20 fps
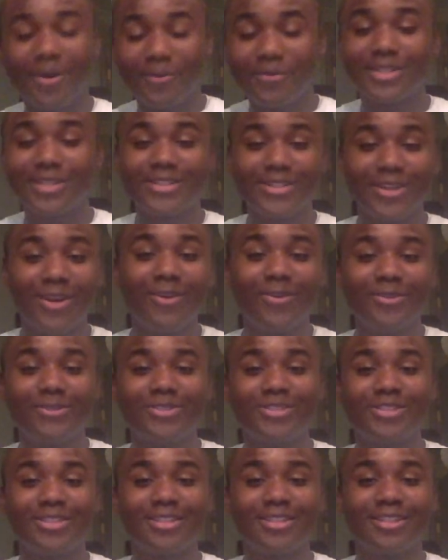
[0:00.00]
up his
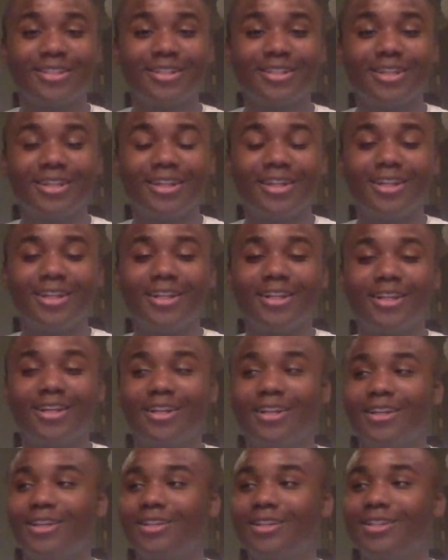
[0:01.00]
nose.
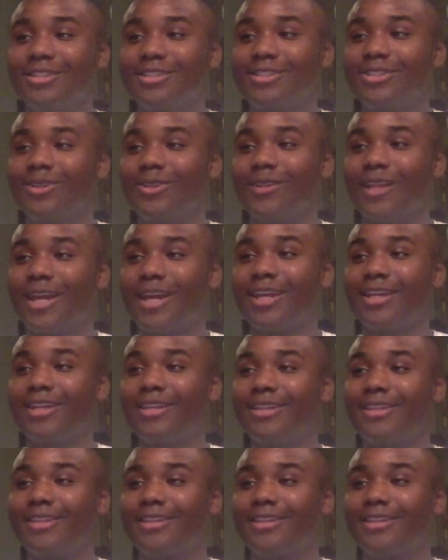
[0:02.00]
So, like,